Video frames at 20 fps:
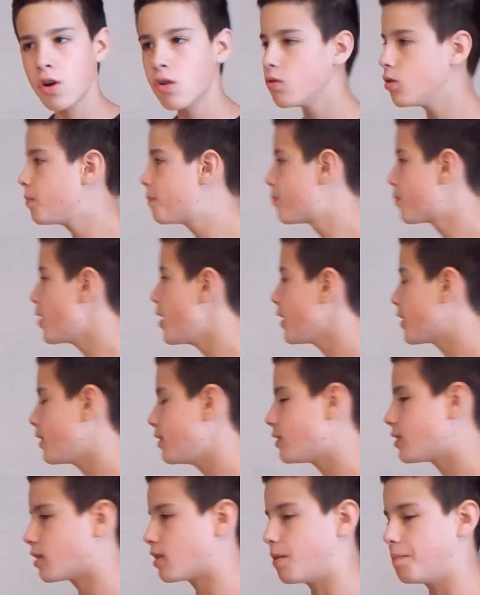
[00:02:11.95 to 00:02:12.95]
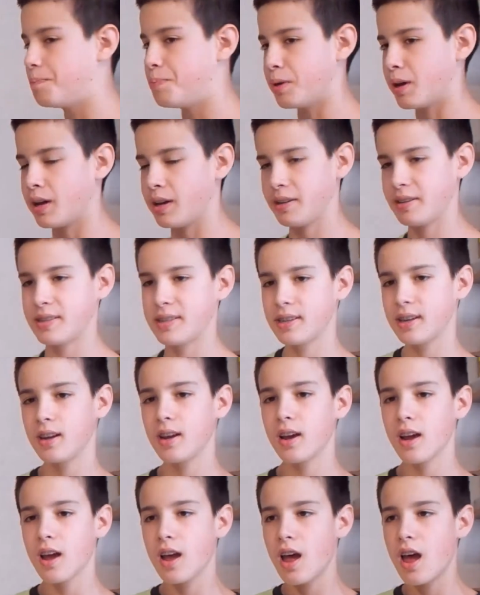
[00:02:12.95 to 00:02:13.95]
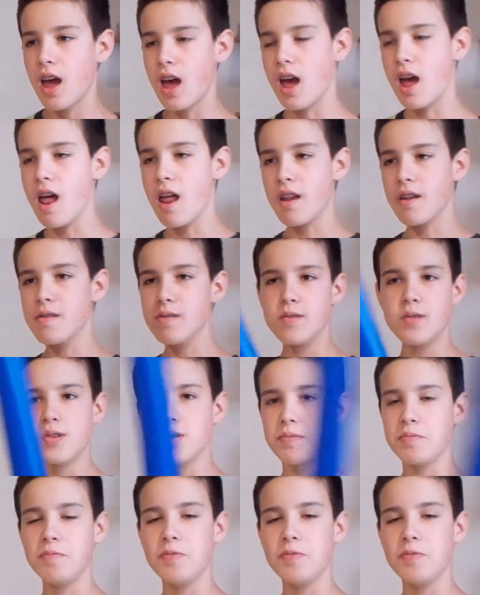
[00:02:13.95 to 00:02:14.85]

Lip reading: We break into the base, and